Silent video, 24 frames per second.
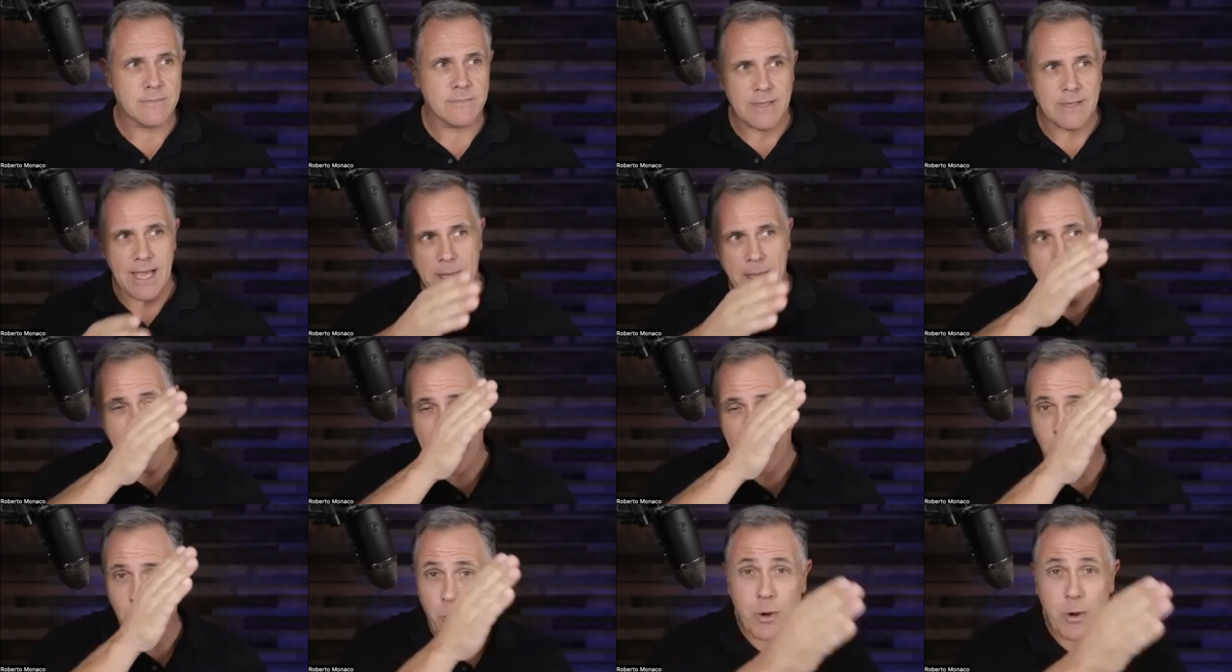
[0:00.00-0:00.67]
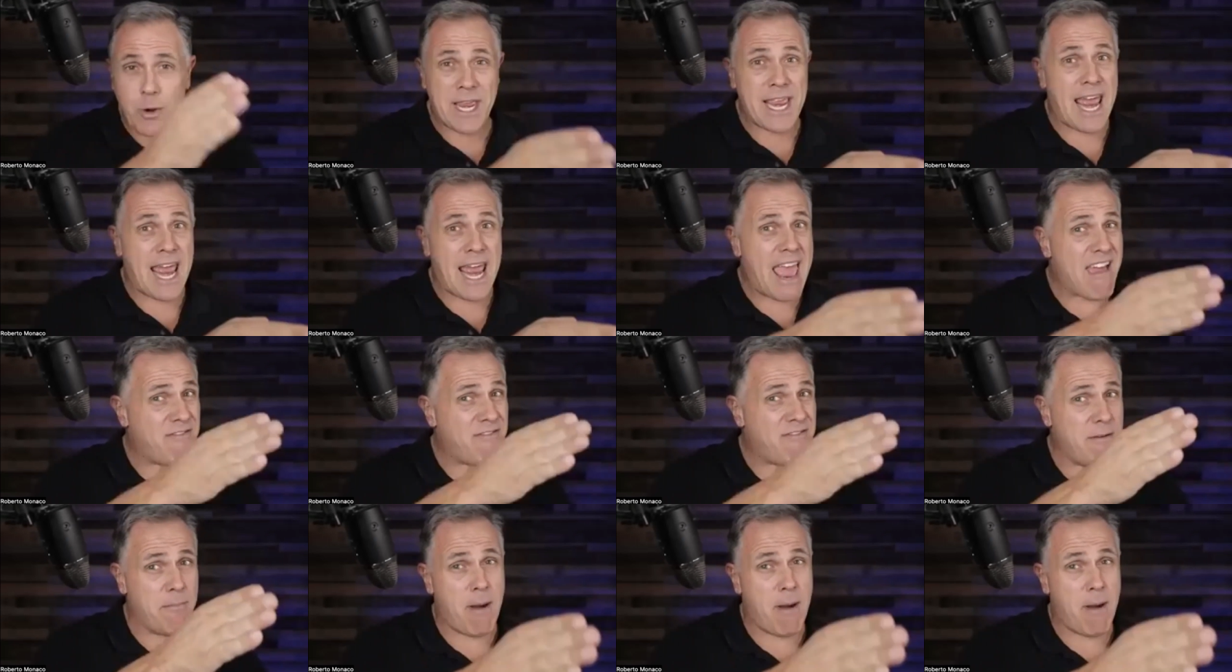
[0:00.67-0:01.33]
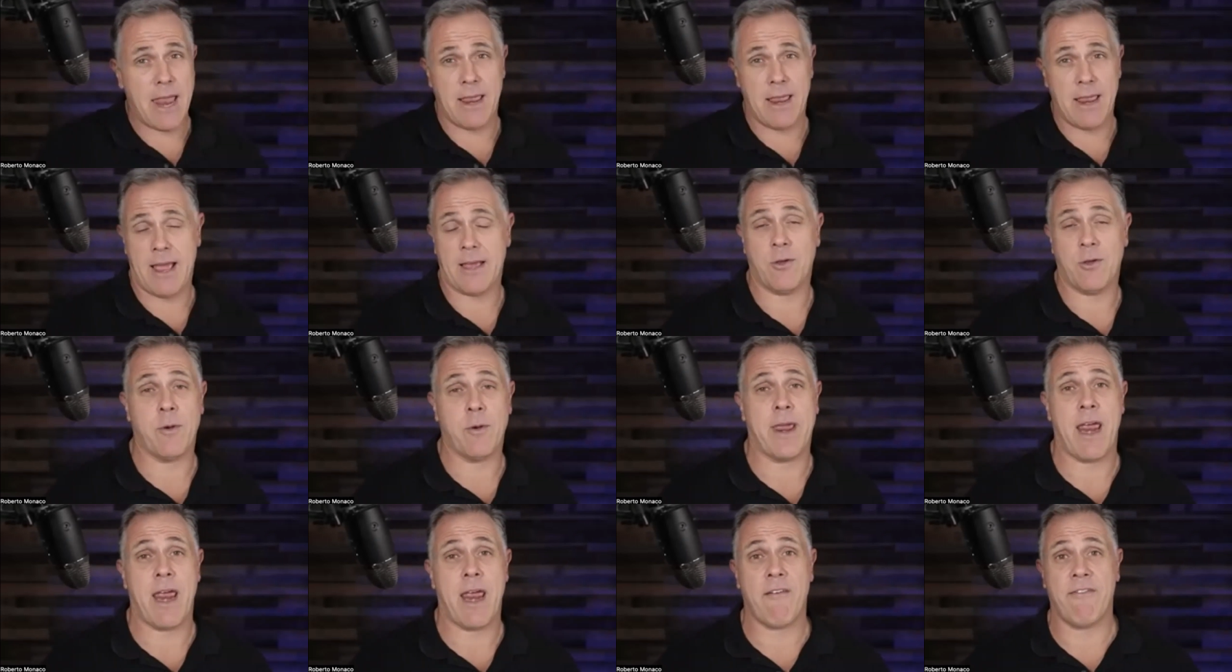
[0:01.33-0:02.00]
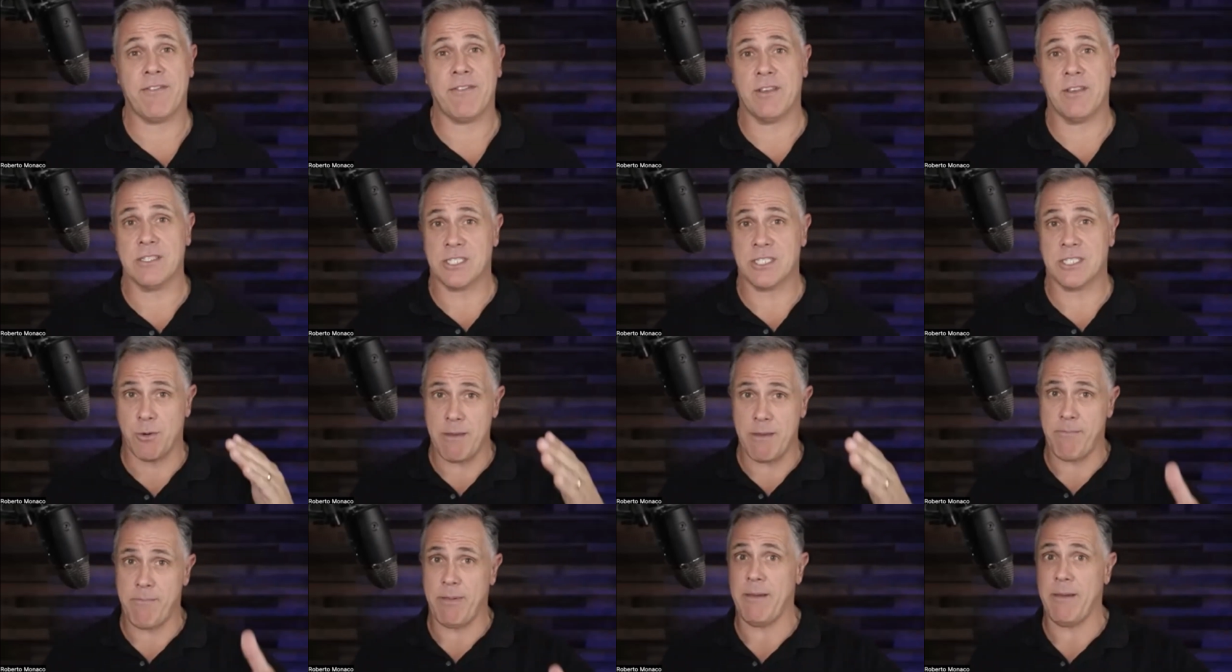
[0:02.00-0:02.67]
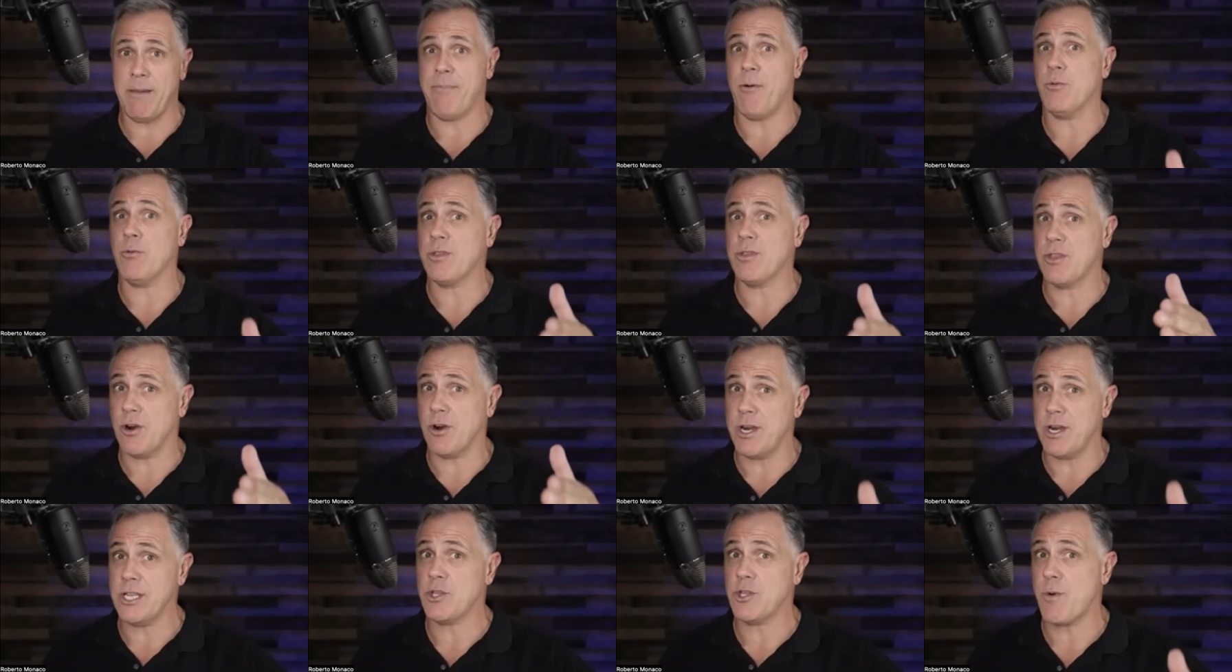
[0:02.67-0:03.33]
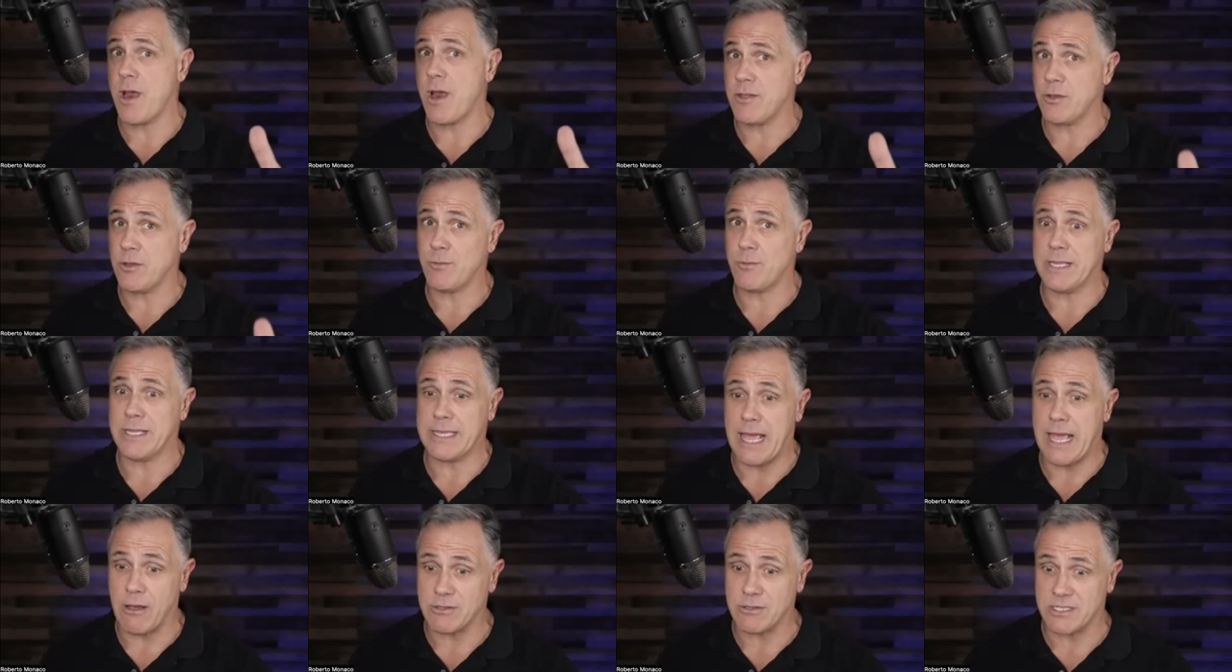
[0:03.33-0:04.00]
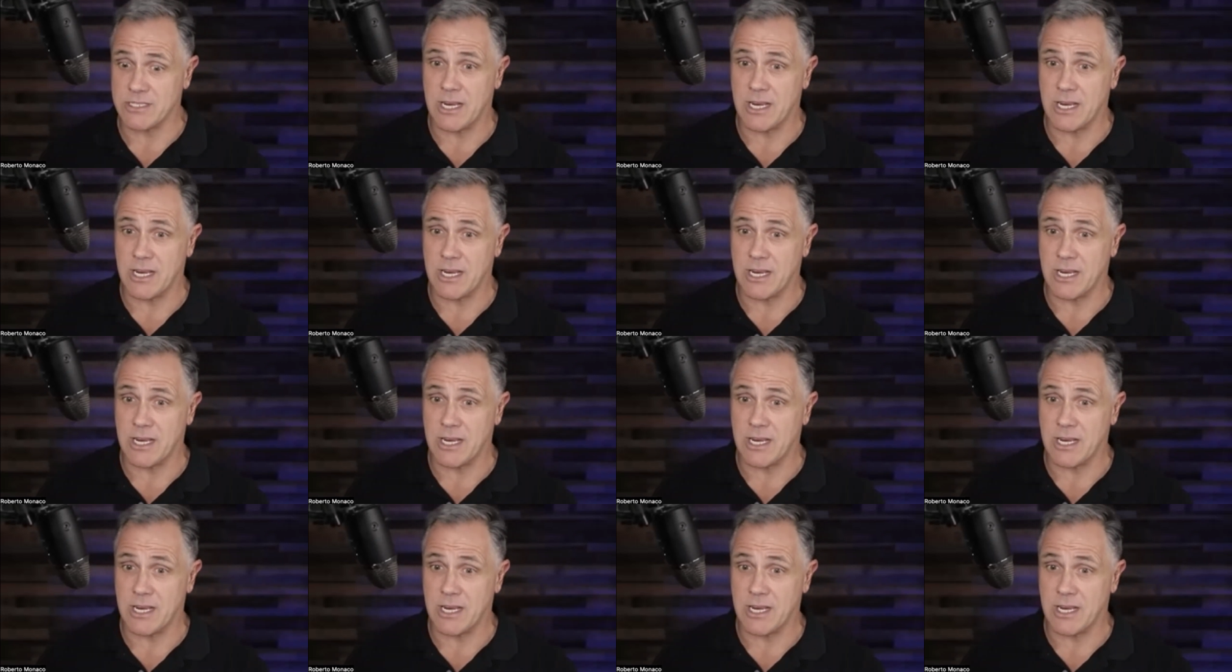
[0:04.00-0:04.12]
I'm, I'm looking at everybody. I don't care if there's three people, 30, 300, 3,000.